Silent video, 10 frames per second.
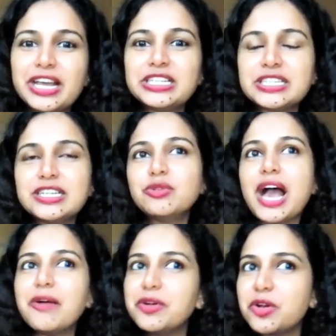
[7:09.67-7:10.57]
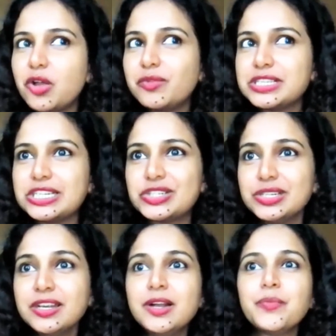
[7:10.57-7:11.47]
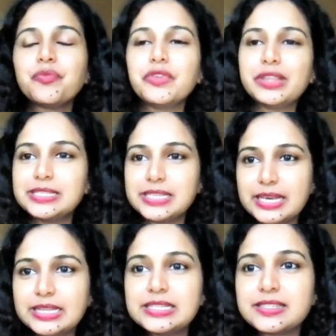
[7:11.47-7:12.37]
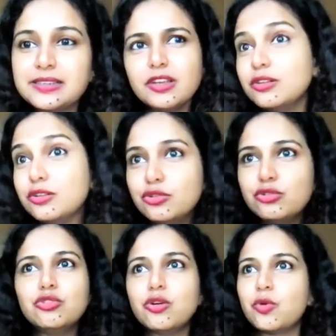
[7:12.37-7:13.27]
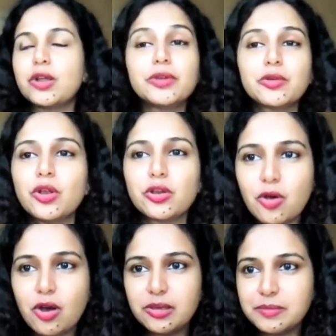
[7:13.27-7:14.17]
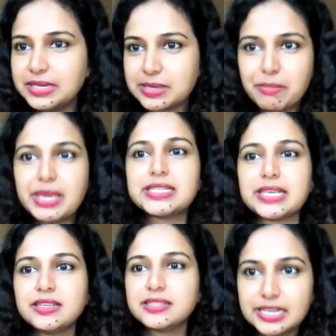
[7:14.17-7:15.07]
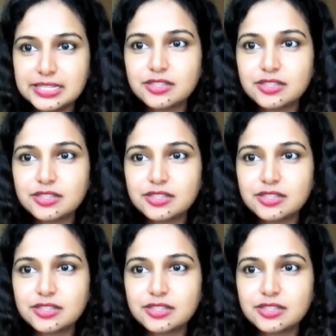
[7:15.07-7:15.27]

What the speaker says: refreshing to have a conversation with a sales guru or whatever you want to call him. He's amazing sales